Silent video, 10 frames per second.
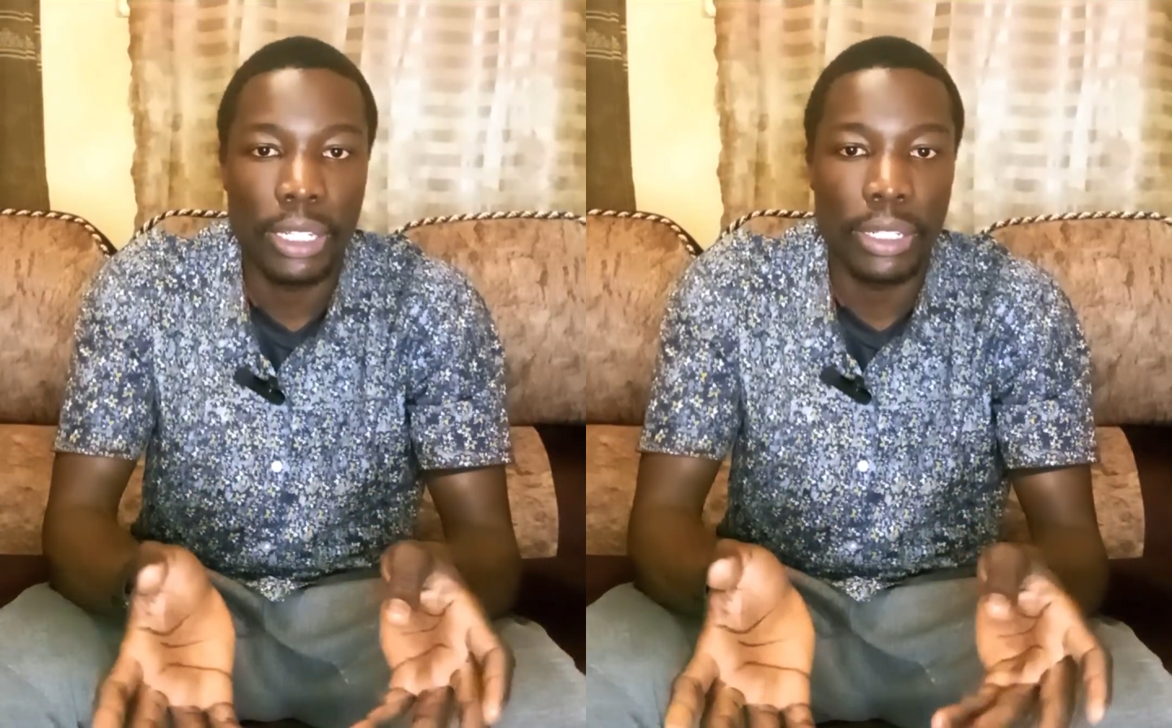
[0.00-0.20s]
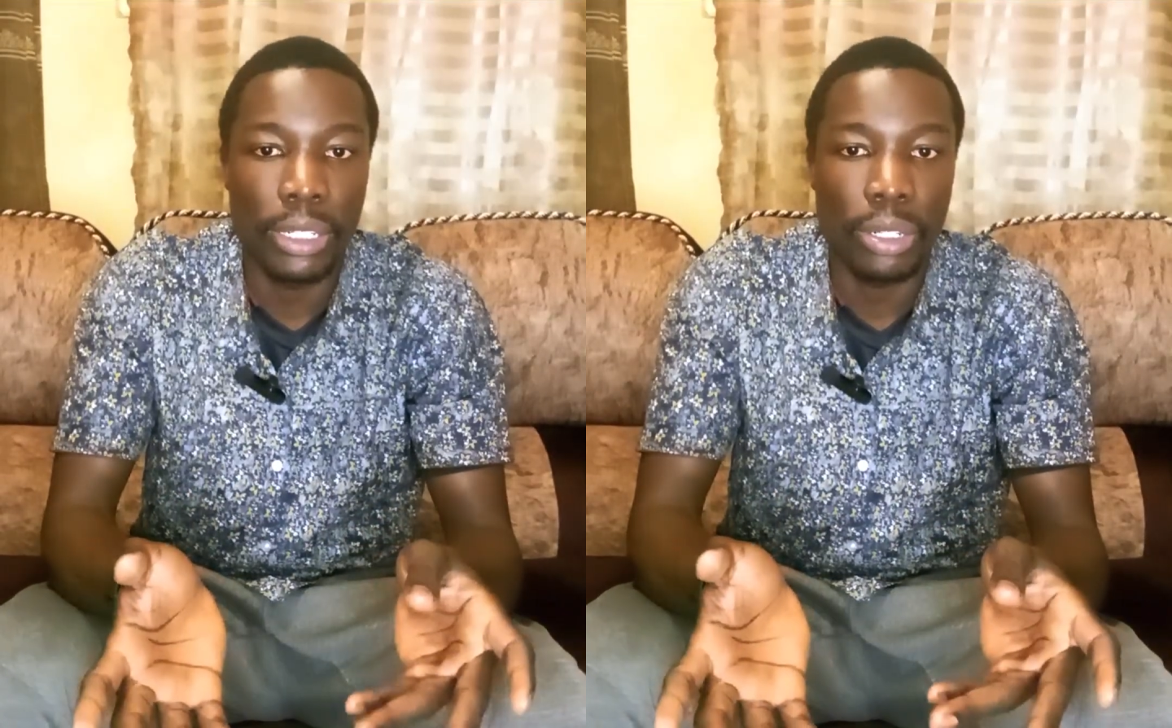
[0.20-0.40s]

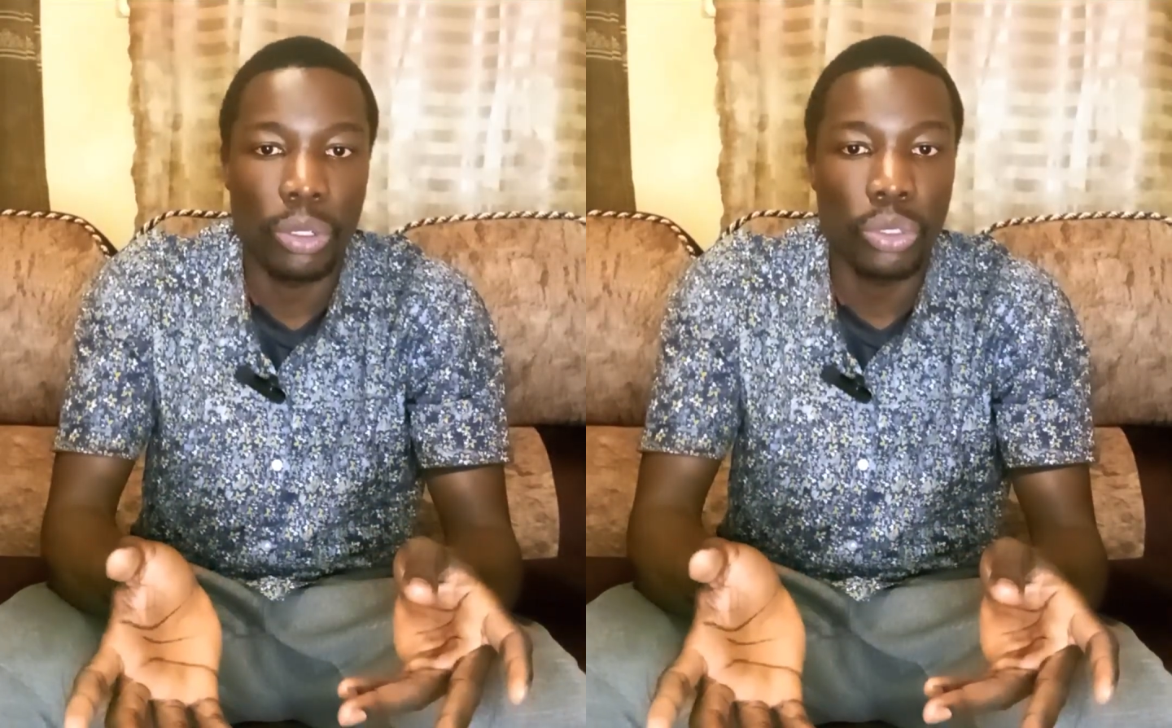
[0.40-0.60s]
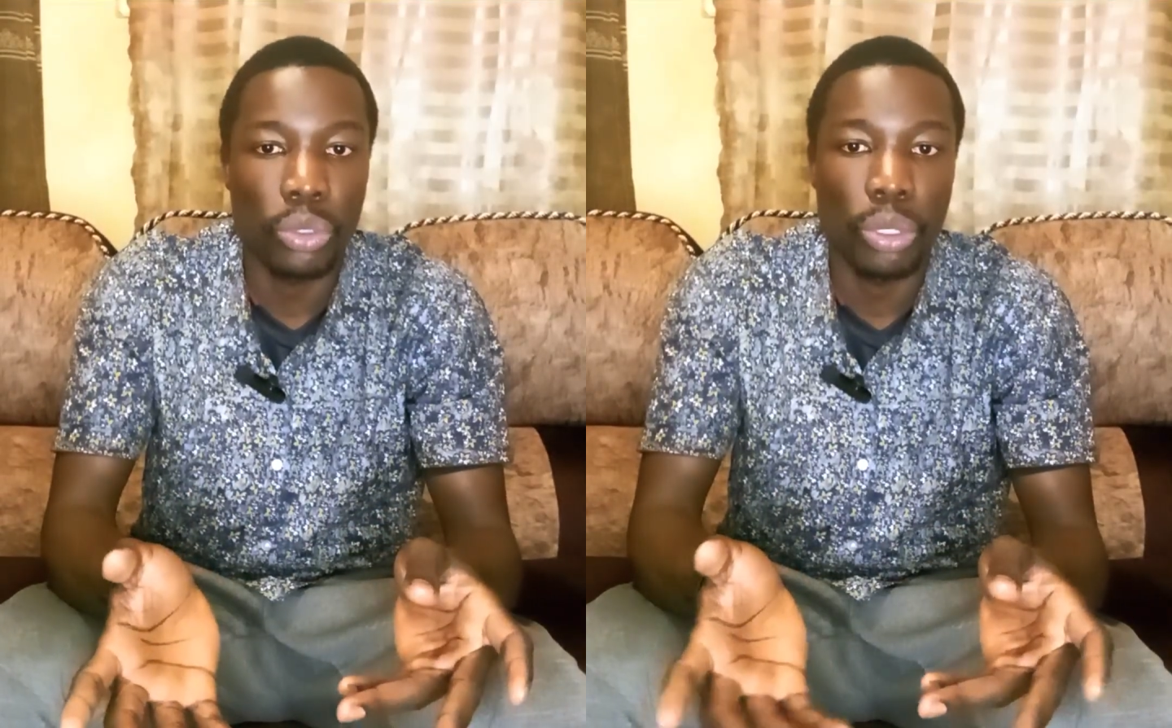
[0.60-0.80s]
and
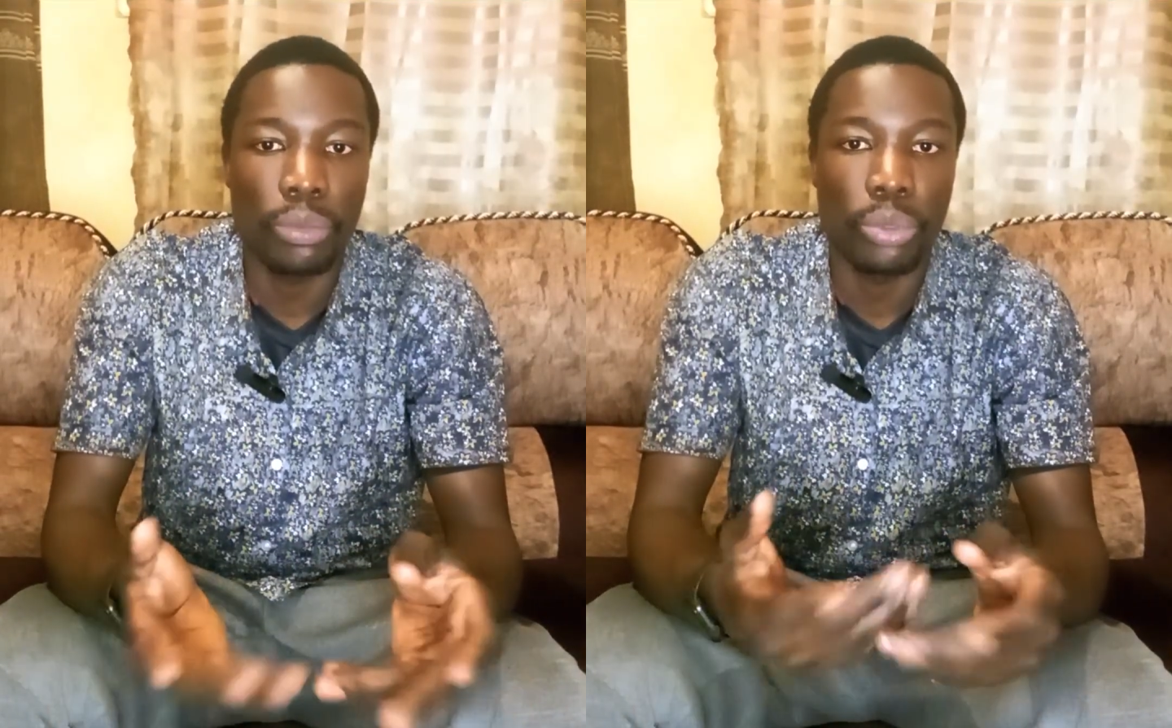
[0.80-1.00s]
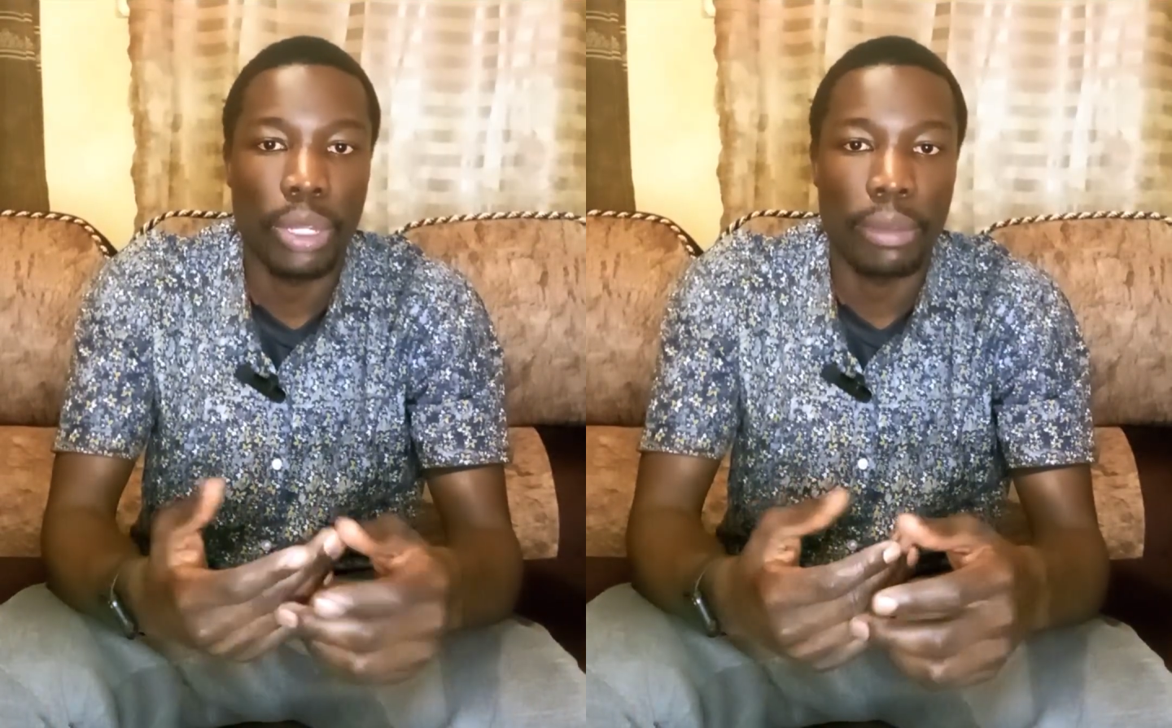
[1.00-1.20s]
also you
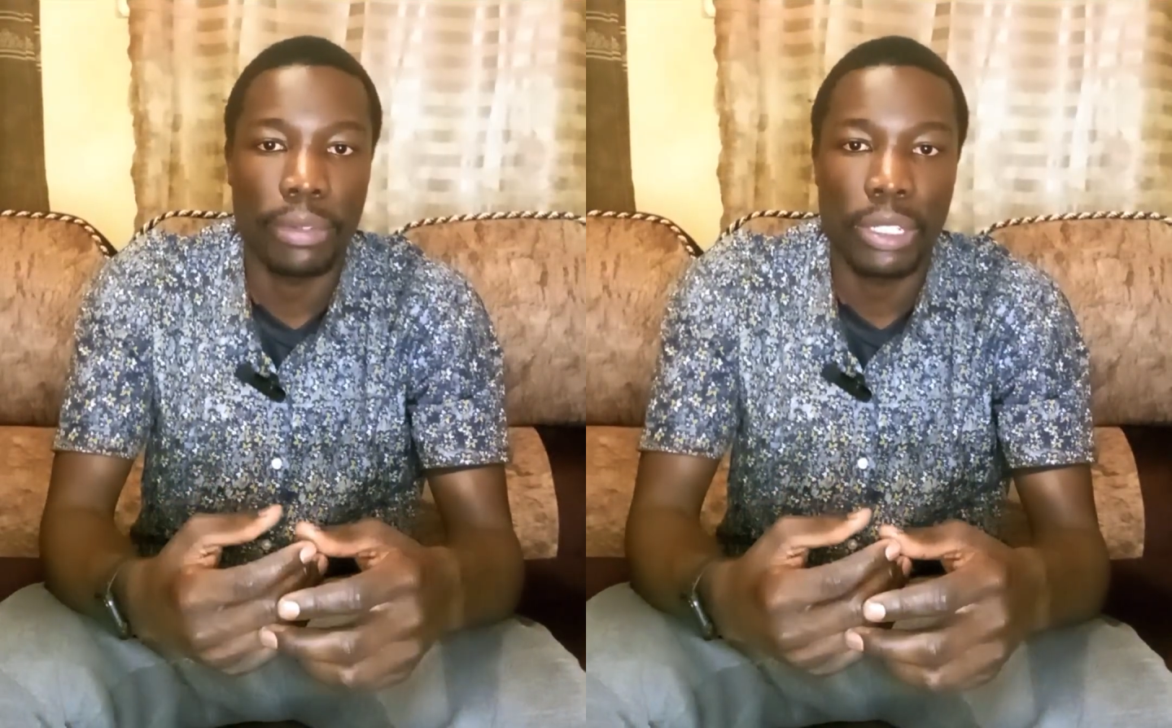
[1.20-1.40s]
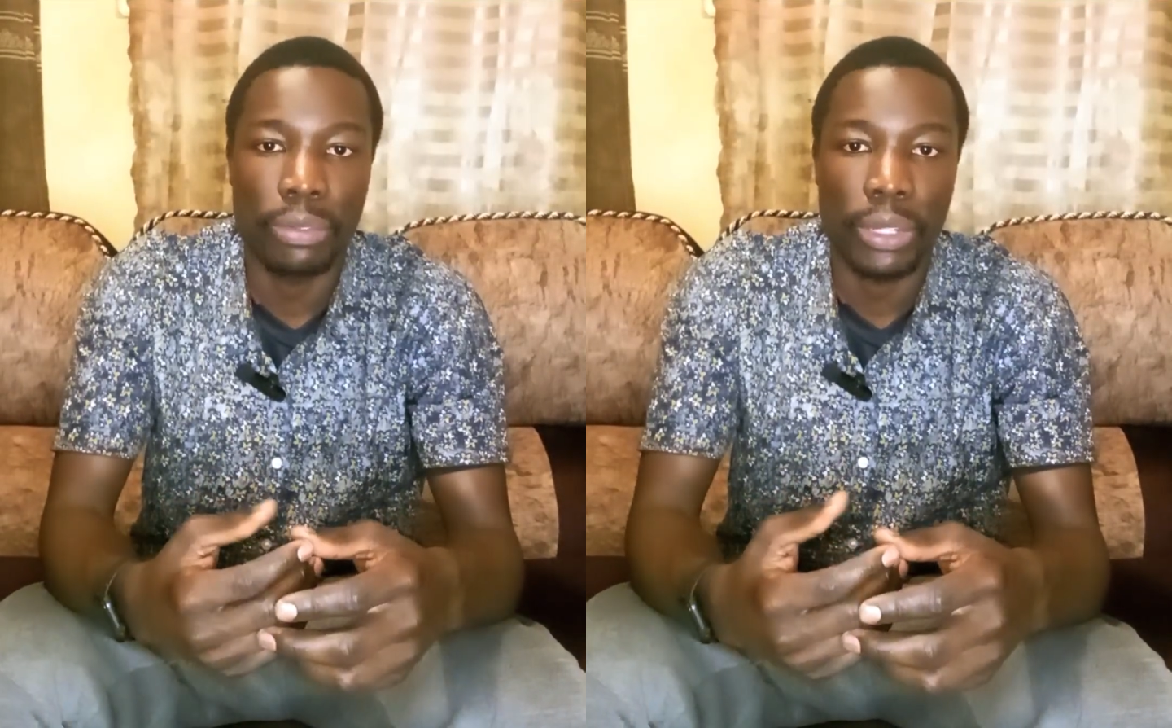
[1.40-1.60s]
have to
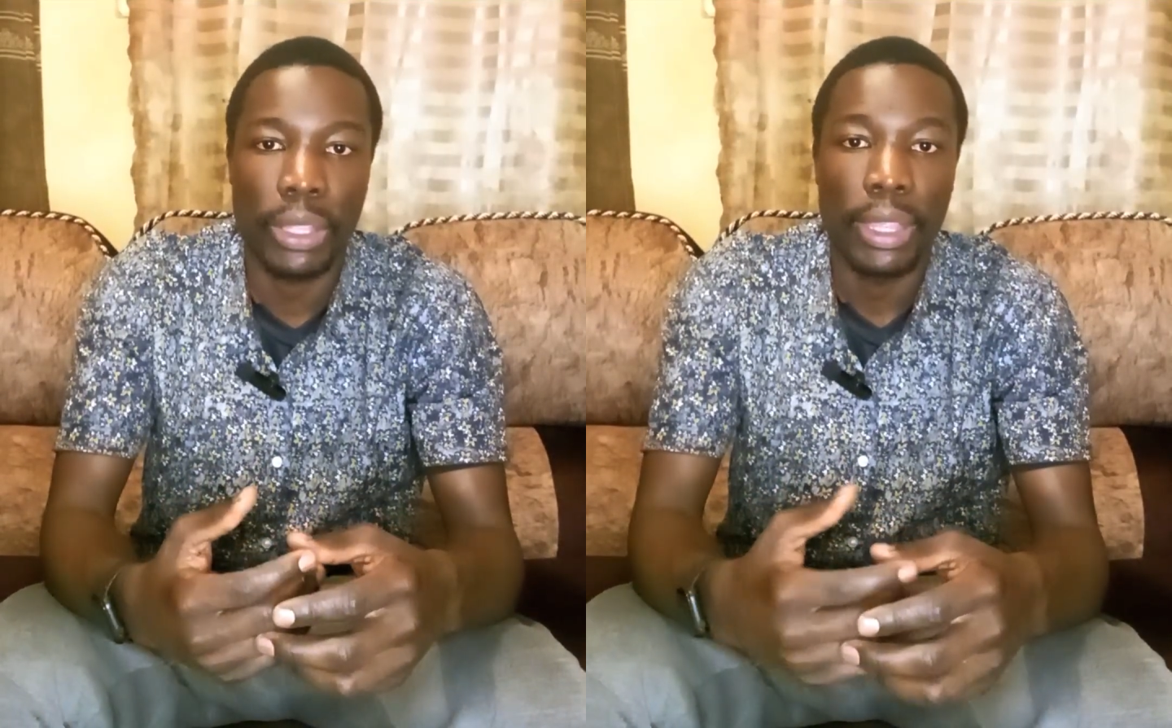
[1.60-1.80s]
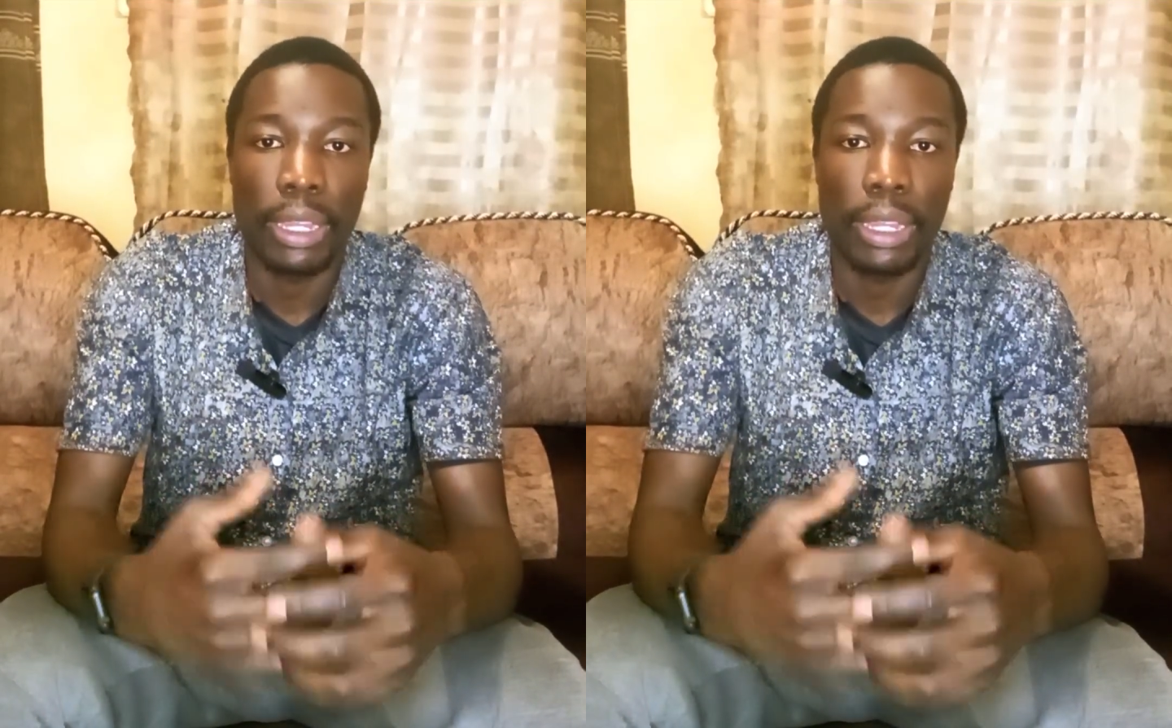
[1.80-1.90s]
diversify